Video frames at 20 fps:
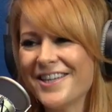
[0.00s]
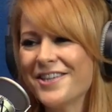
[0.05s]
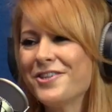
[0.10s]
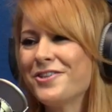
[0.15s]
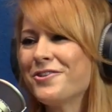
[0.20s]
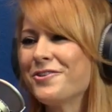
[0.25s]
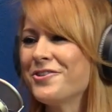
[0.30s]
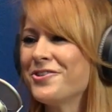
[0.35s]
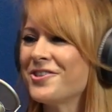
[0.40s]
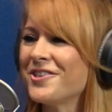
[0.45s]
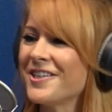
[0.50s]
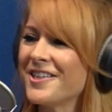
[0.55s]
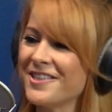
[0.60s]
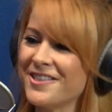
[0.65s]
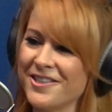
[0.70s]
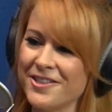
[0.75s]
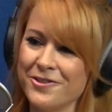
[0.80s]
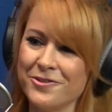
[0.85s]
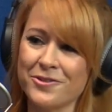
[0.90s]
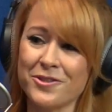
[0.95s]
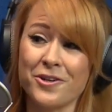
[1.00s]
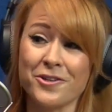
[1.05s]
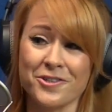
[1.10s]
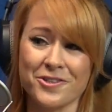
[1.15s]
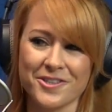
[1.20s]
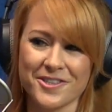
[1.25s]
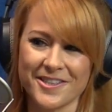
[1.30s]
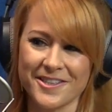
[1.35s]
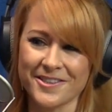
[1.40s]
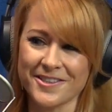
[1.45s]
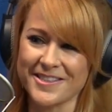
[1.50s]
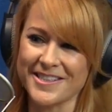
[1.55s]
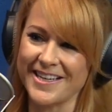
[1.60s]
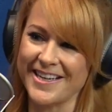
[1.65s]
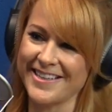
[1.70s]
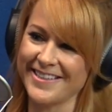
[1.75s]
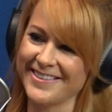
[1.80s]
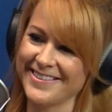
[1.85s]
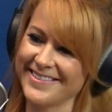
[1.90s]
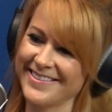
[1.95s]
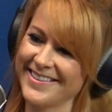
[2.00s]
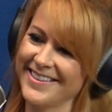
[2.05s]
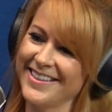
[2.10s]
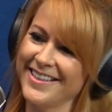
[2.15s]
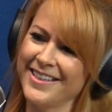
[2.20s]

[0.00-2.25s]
you don't usually get to use all your skill set. Mm-hmm.